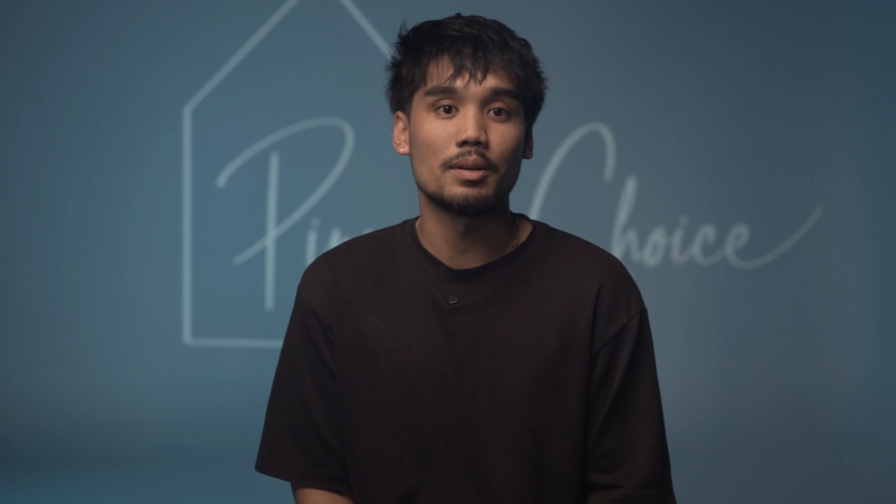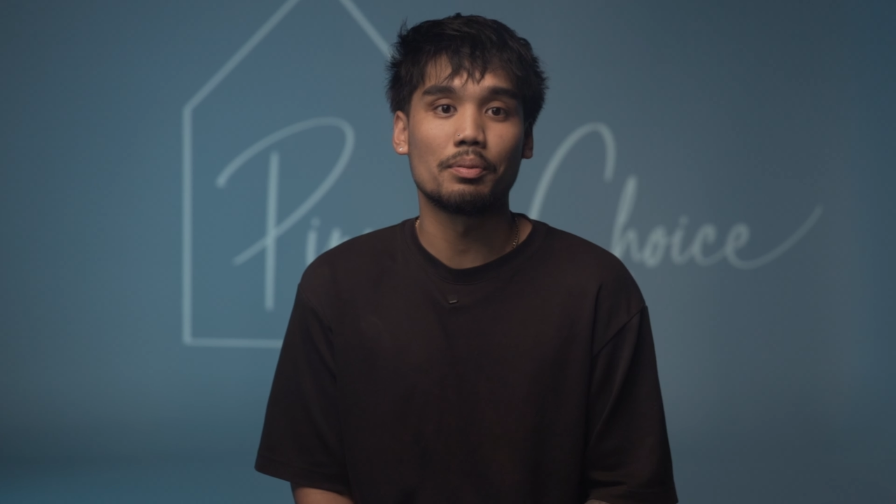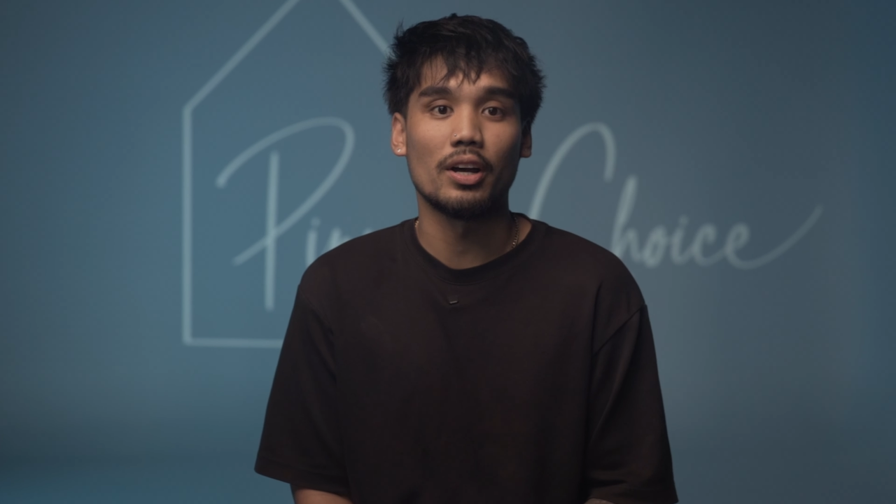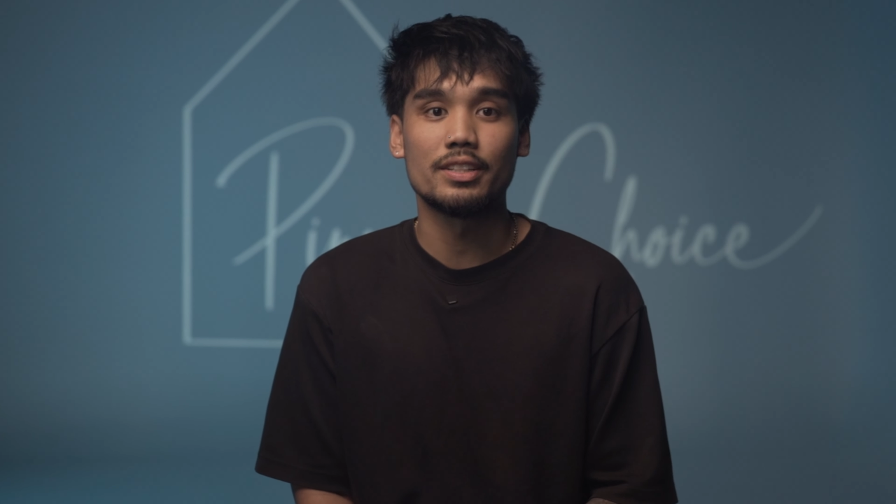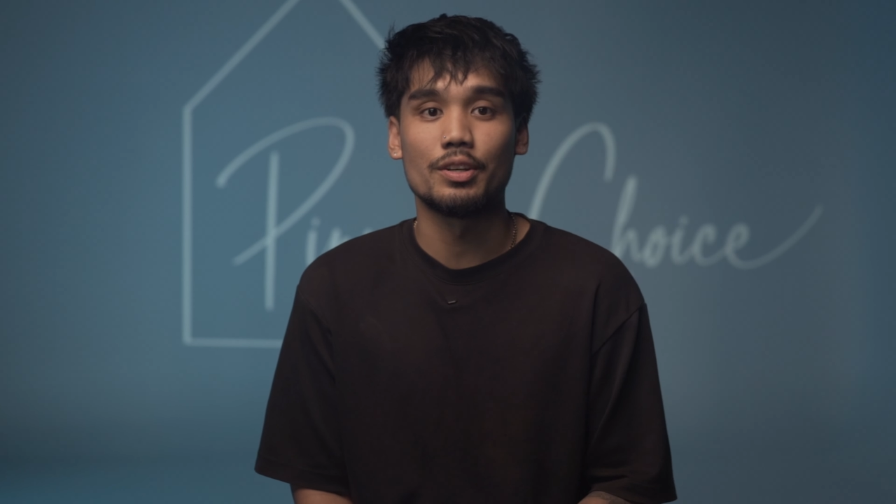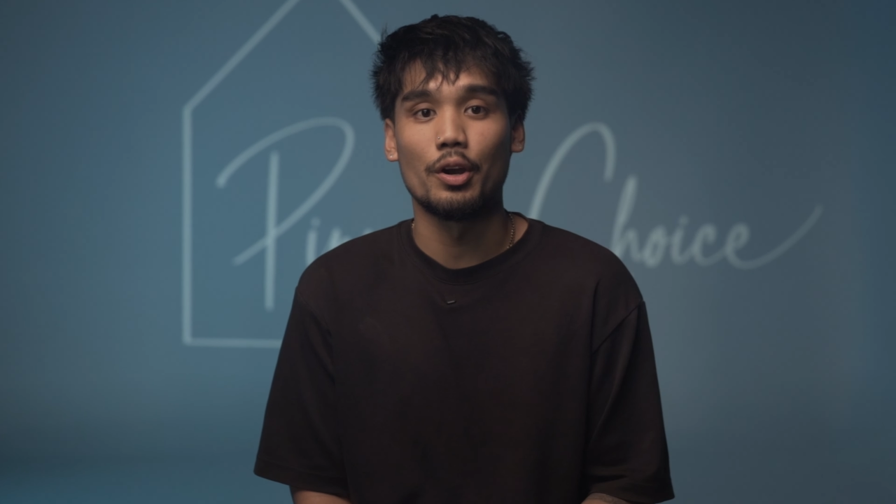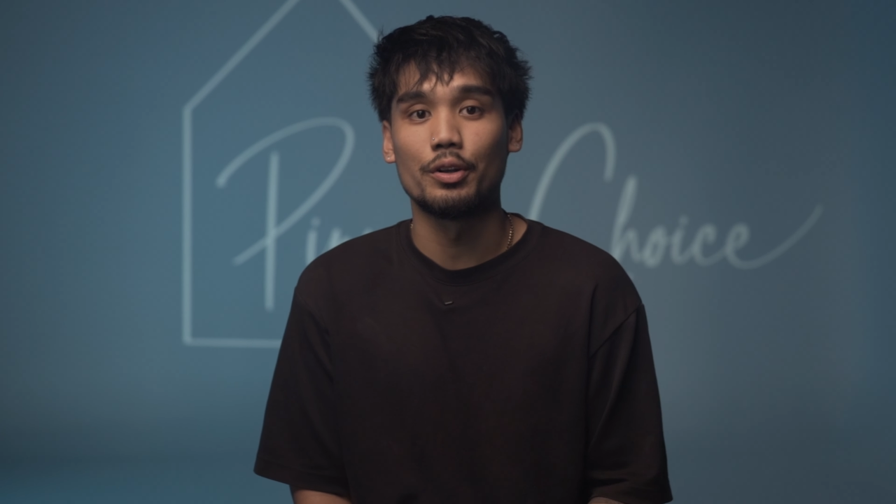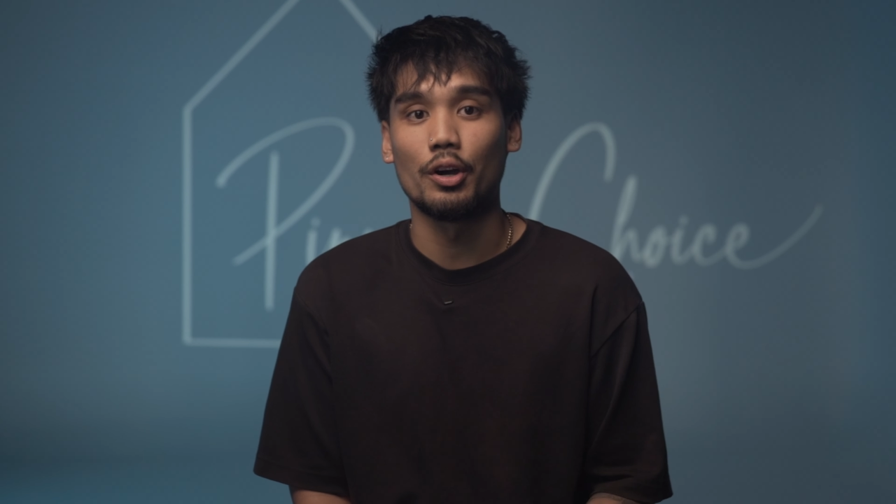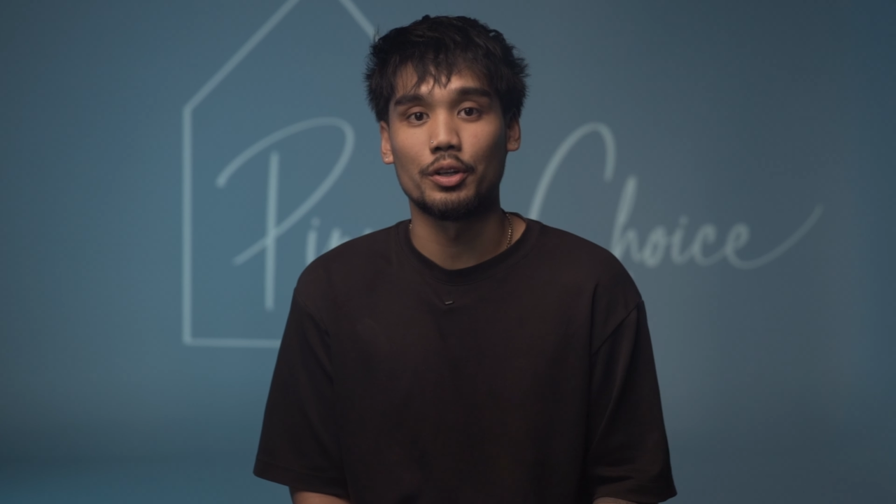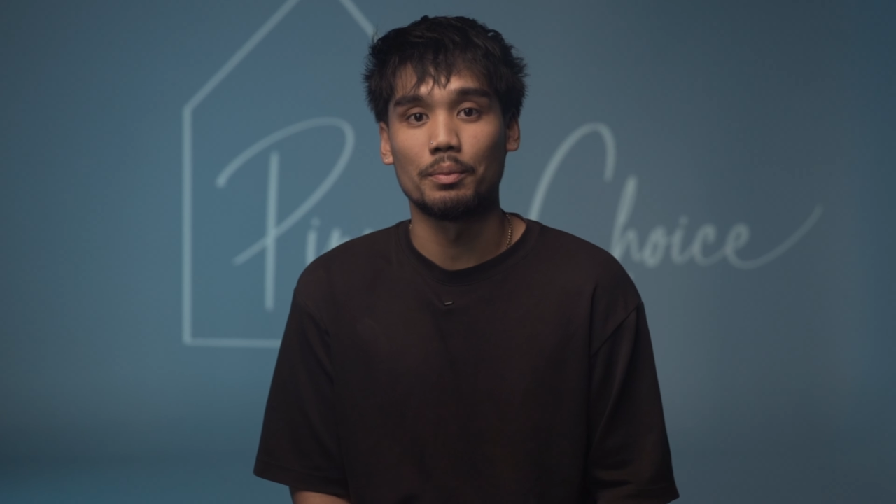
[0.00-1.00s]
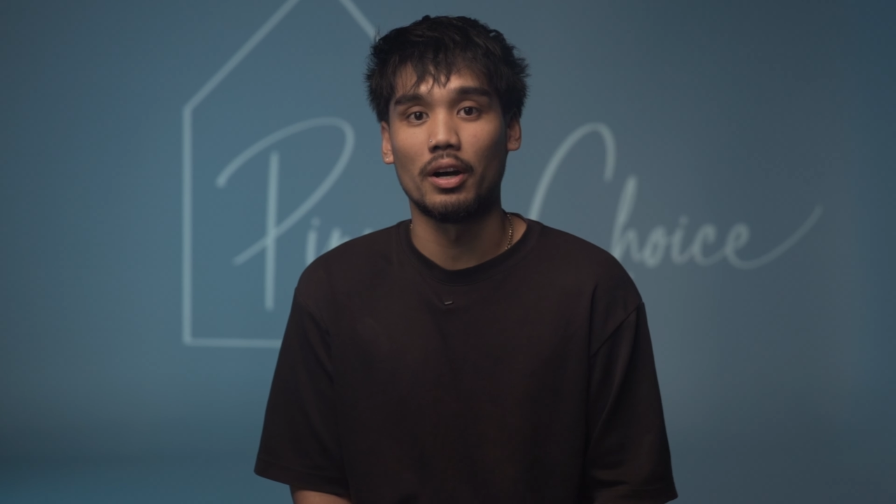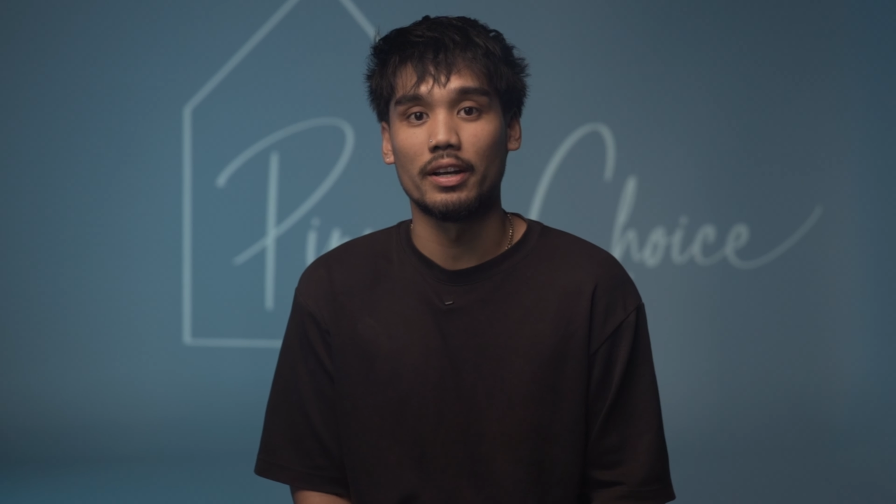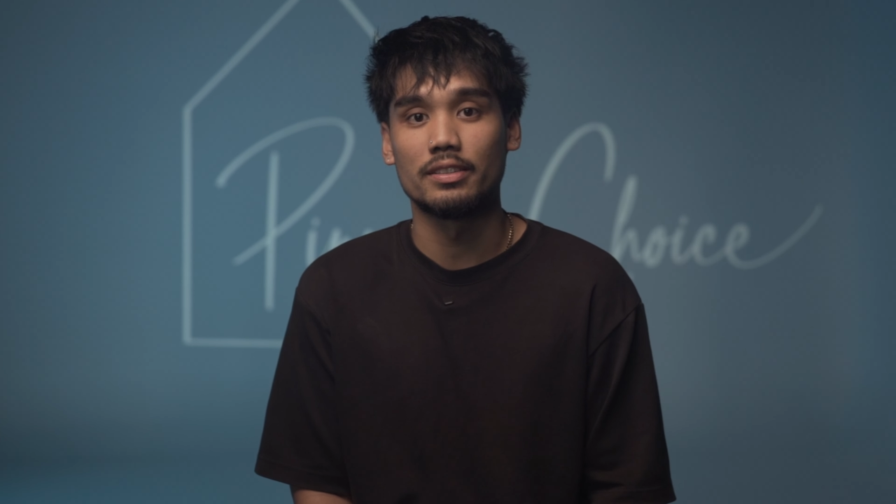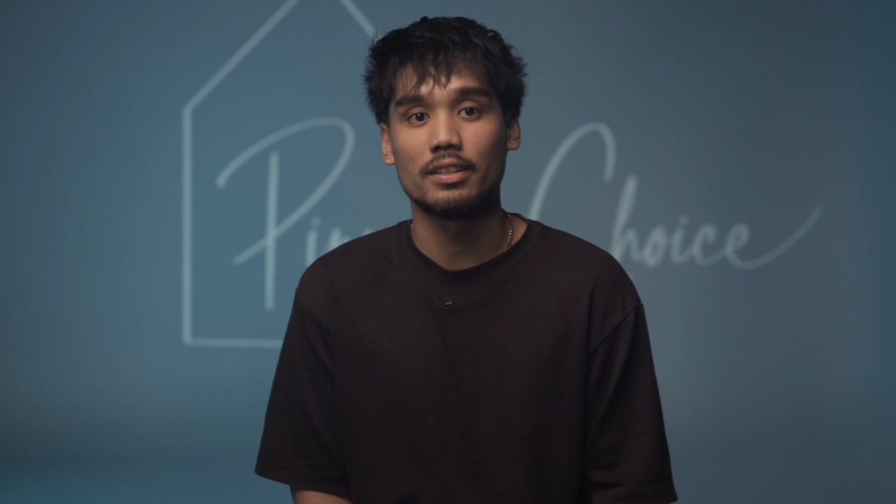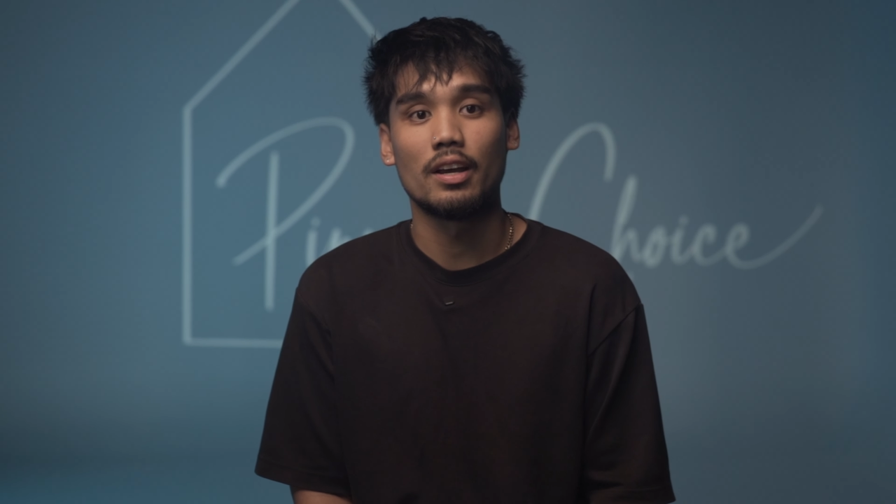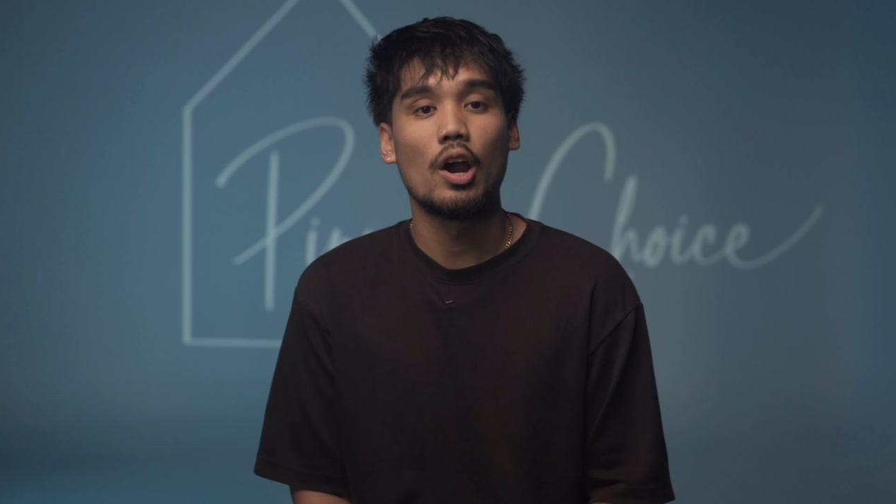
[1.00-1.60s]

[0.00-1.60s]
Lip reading: apply to owner-occupiers,